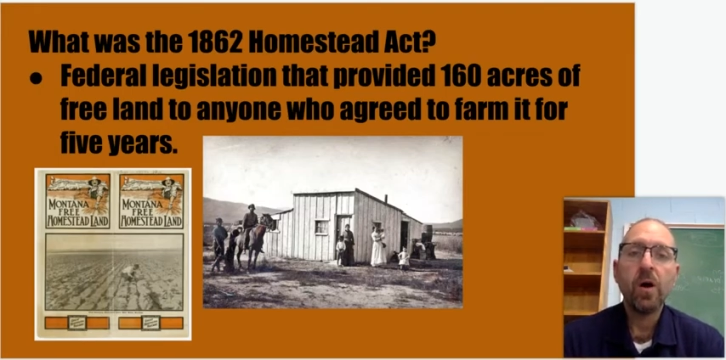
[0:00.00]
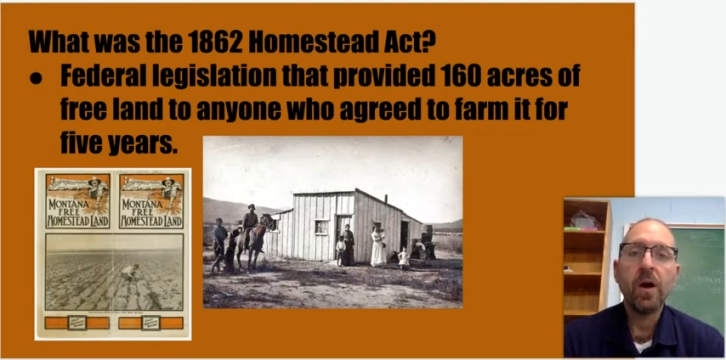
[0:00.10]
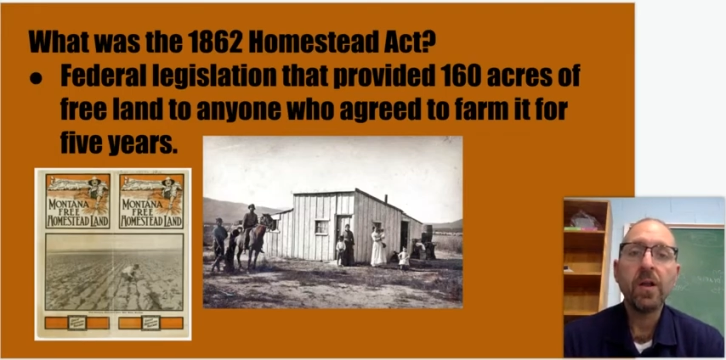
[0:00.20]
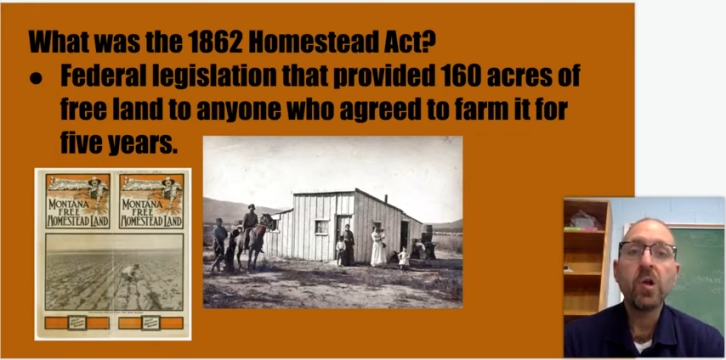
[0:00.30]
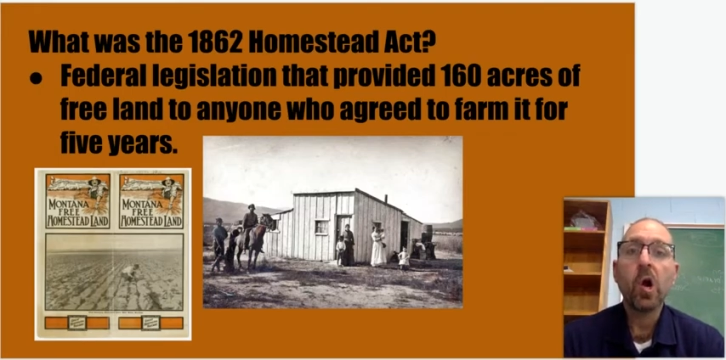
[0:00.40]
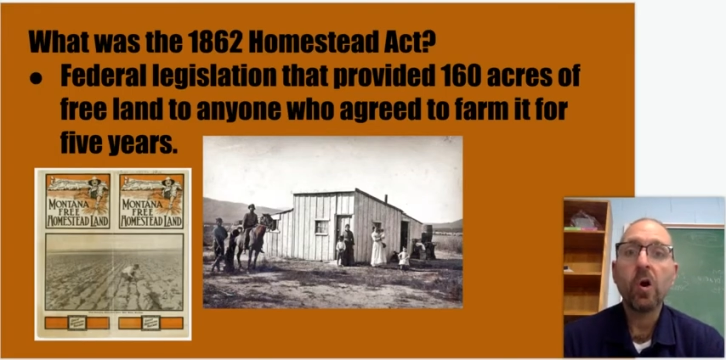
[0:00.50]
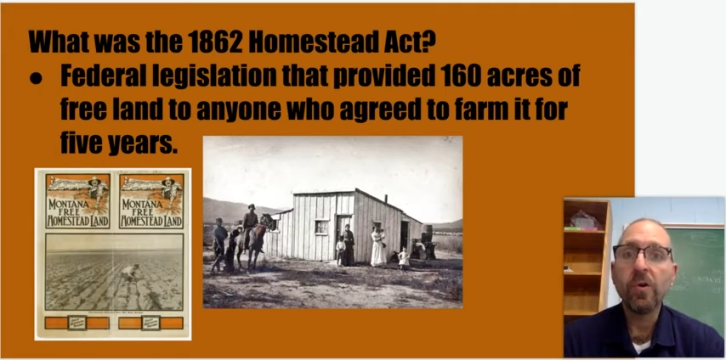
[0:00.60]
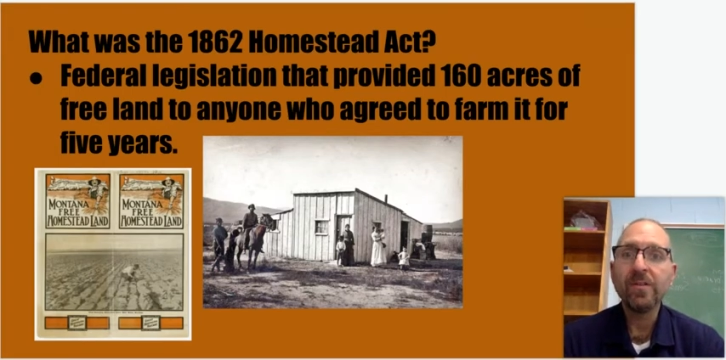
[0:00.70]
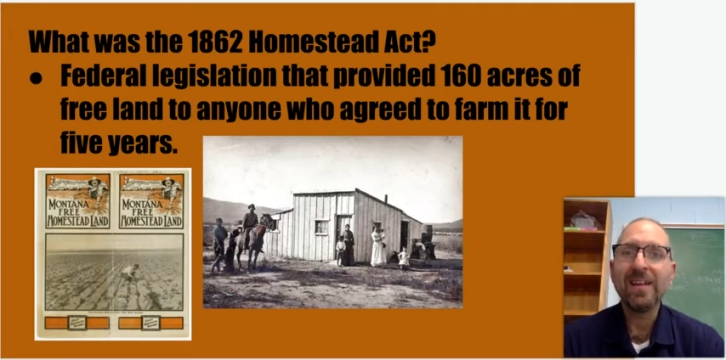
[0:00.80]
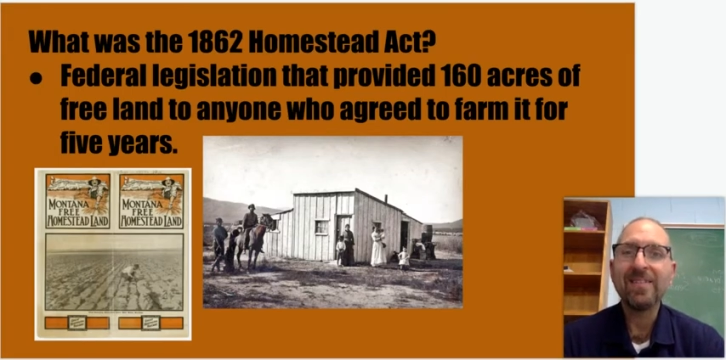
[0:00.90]

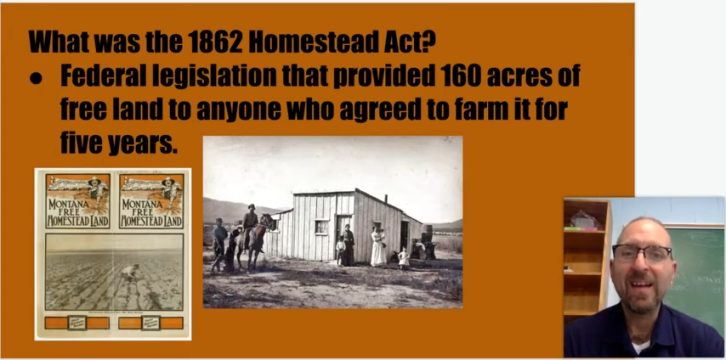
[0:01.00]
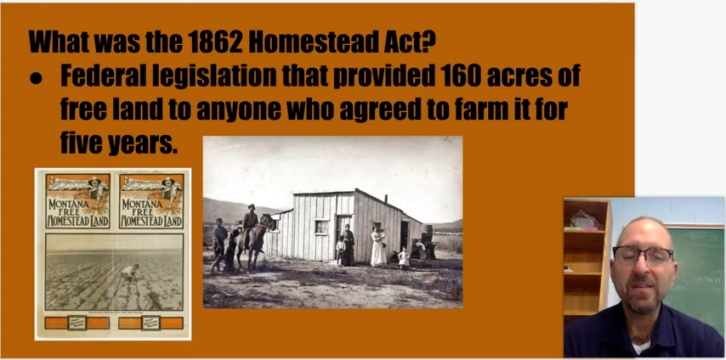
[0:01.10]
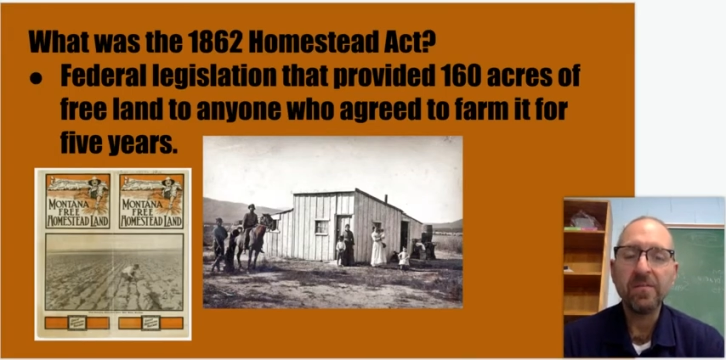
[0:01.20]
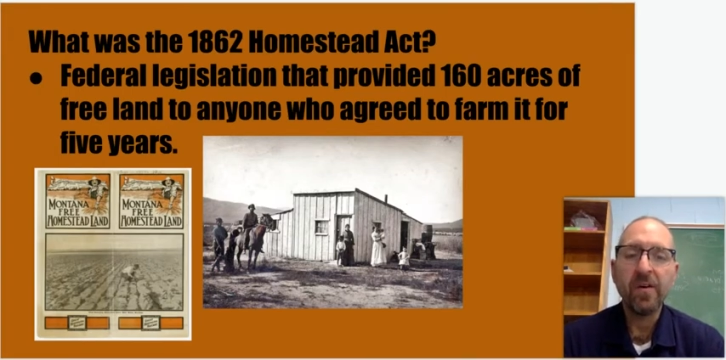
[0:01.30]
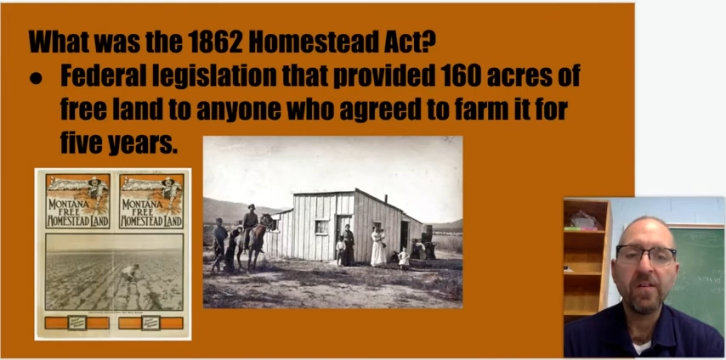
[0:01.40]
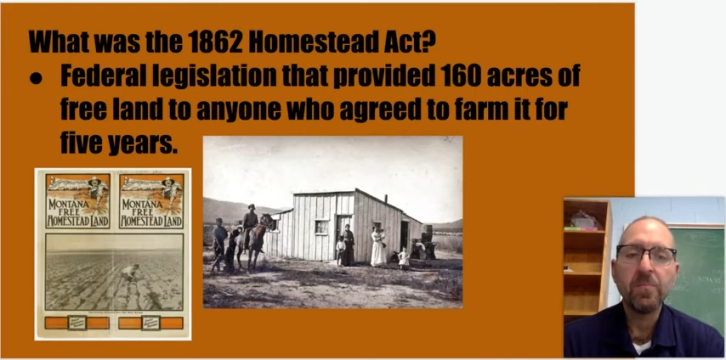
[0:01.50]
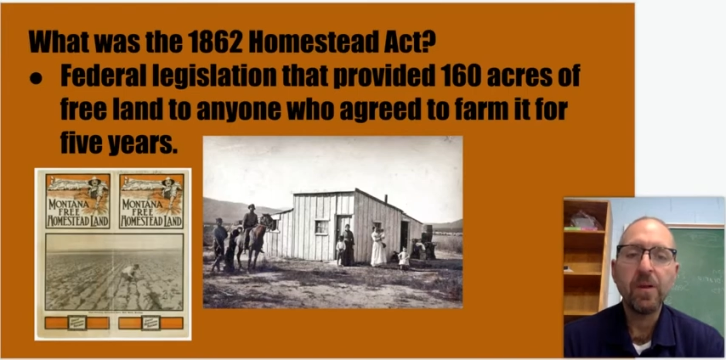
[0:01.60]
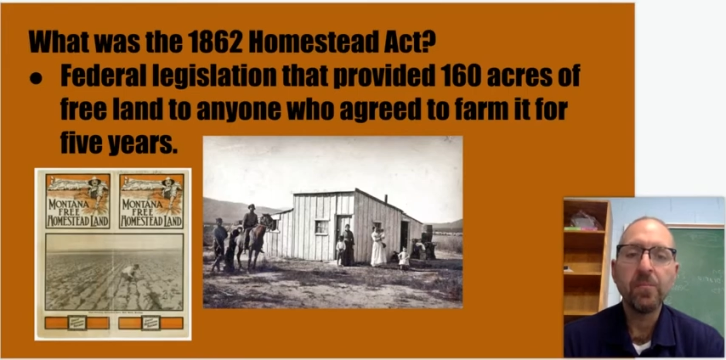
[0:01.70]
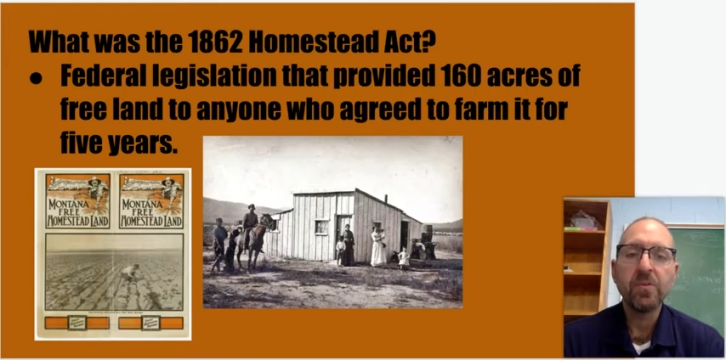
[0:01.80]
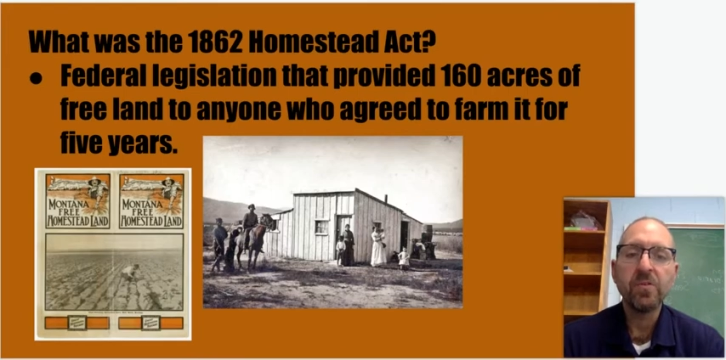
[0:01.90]
encourage and incentivize
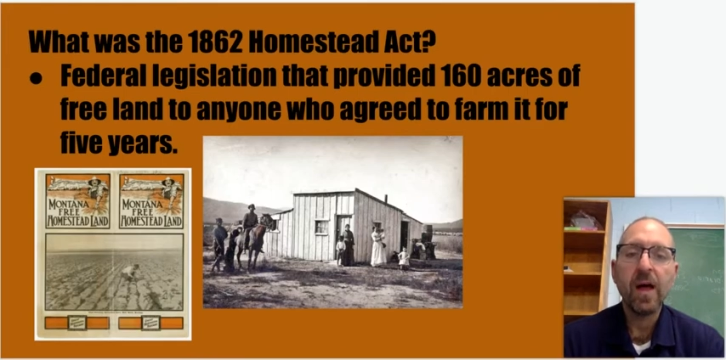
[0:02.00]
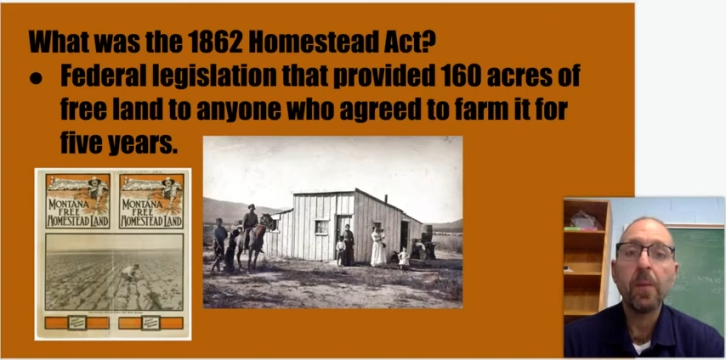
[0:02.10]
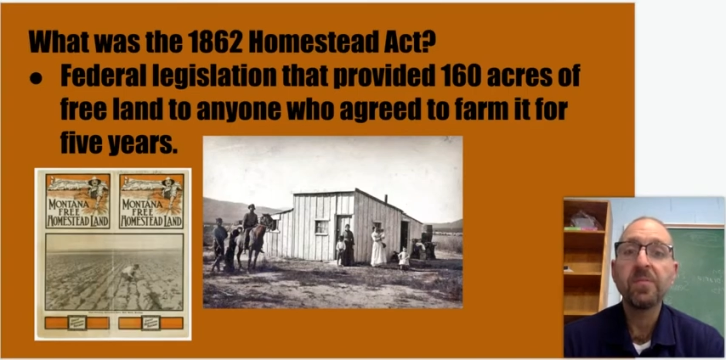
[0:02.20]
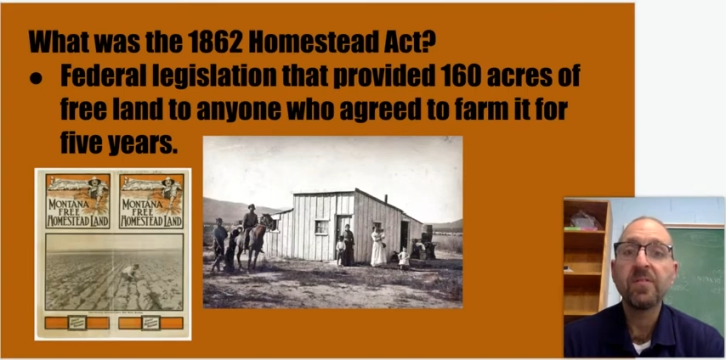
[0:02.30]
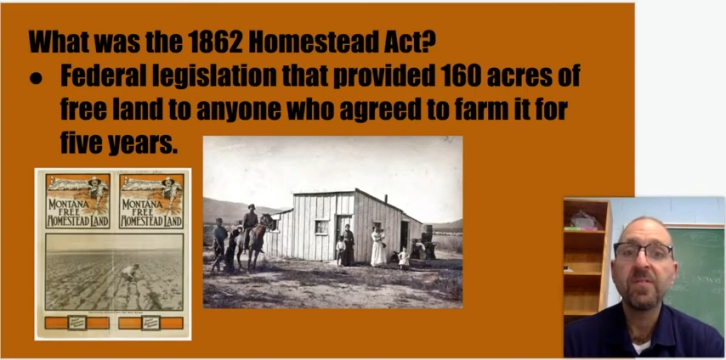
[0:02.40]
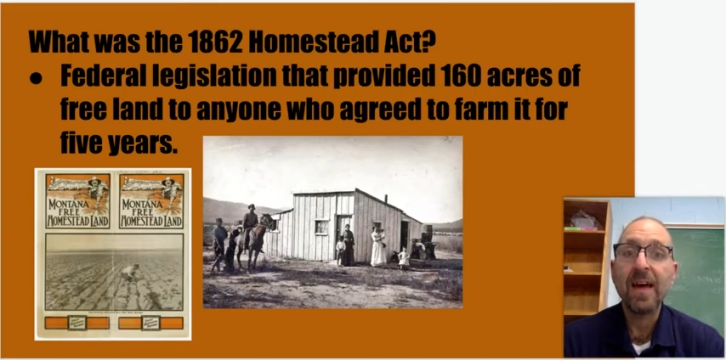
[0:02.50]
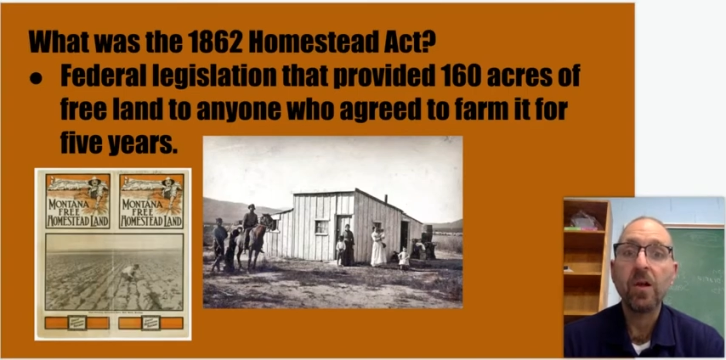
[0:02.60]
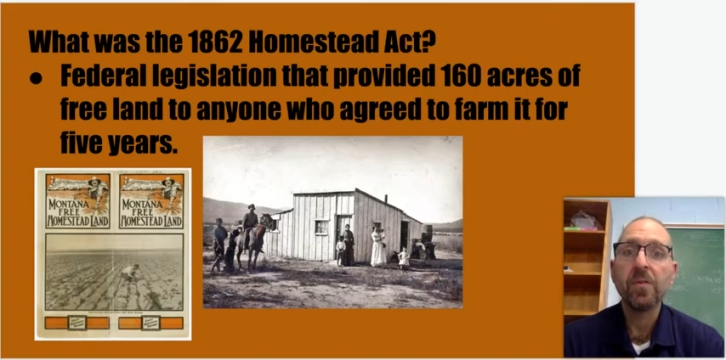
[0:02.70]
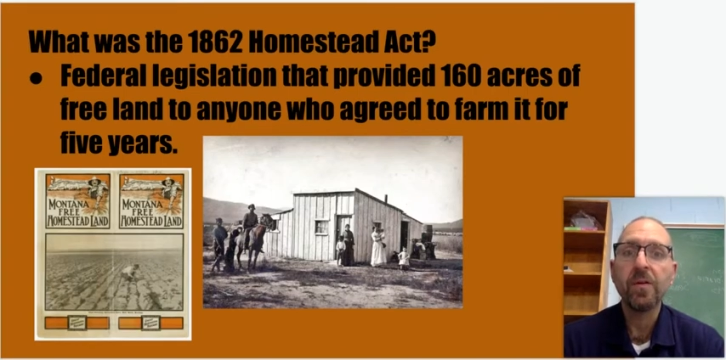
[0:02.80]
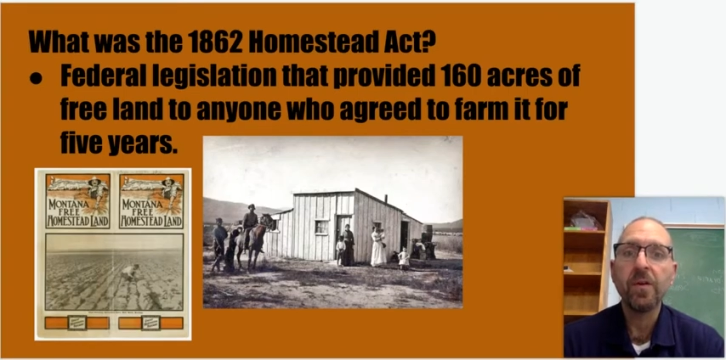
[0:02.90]
people to help
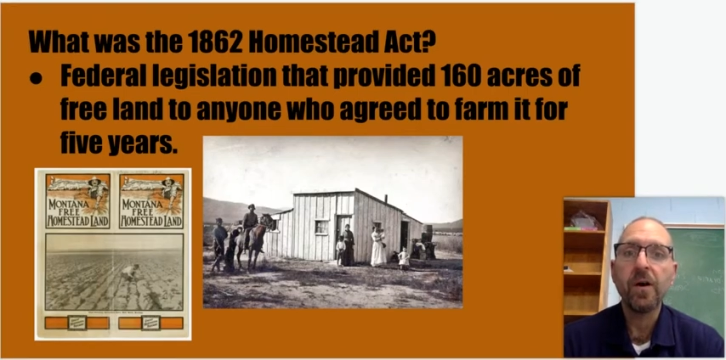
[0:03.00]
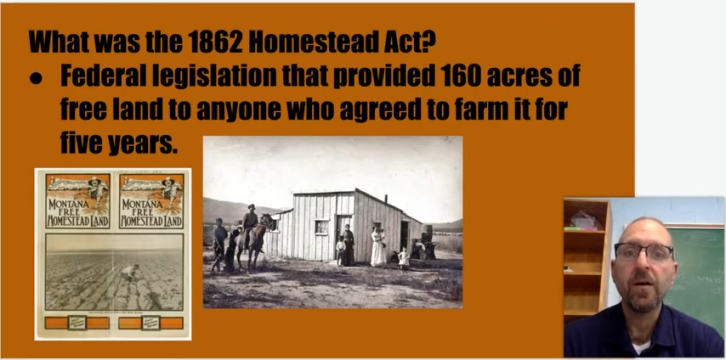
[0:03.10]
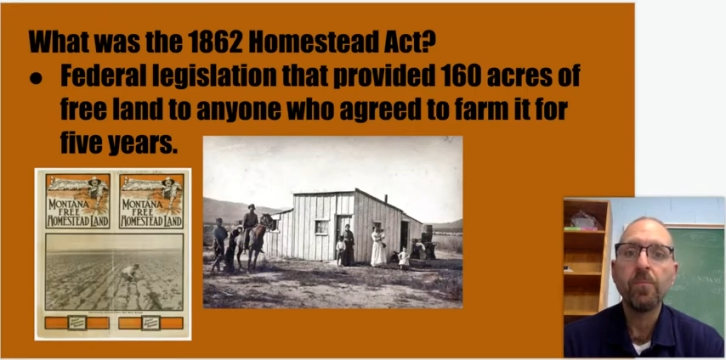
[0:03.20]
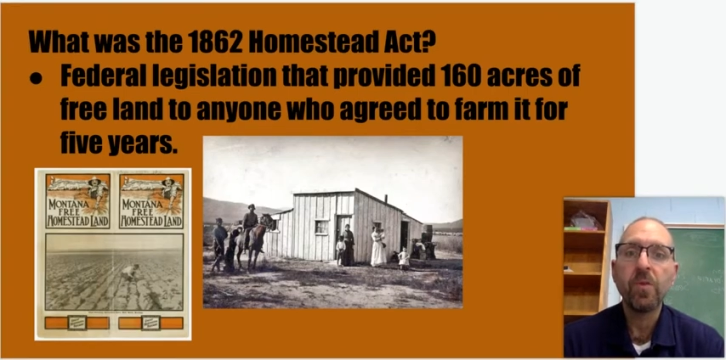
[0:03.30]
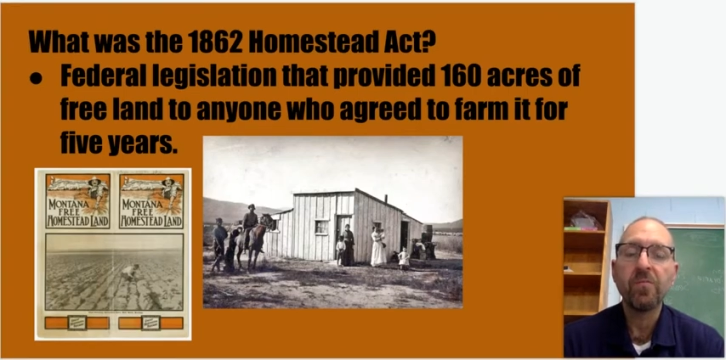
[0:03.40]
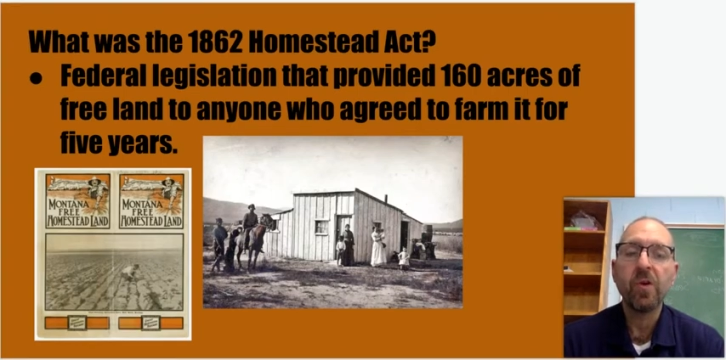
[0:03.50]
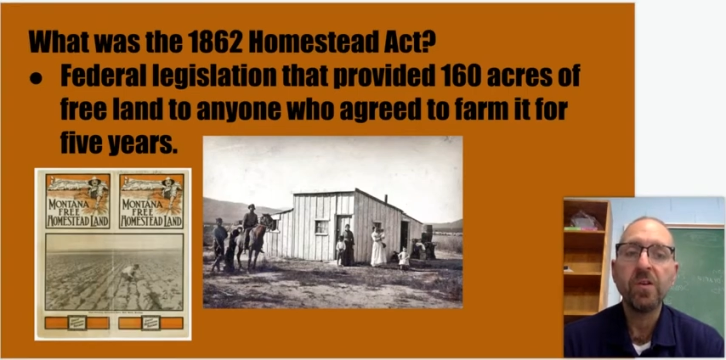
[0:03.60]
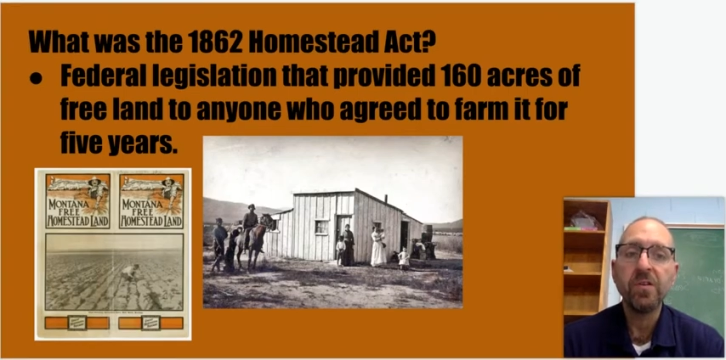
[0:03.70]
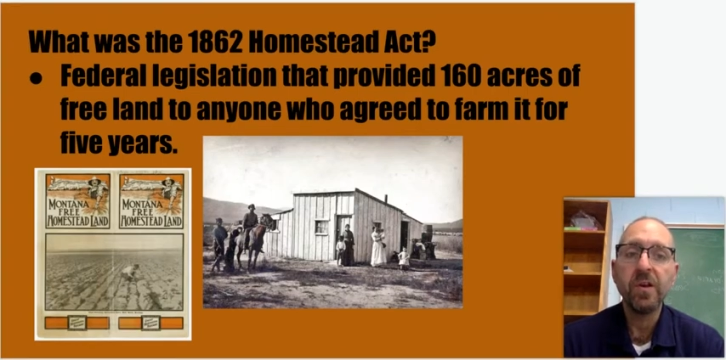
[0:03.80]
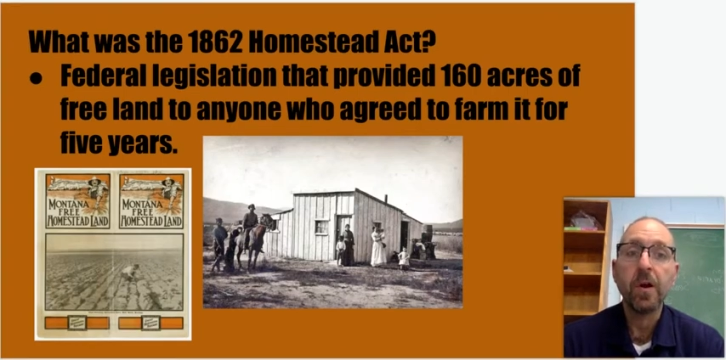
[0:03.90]
settle the
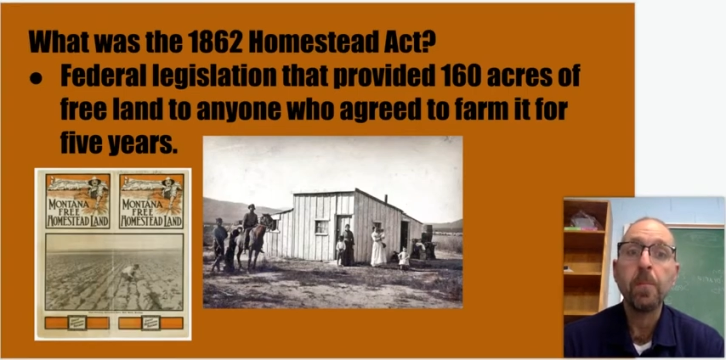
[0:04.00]
frontier.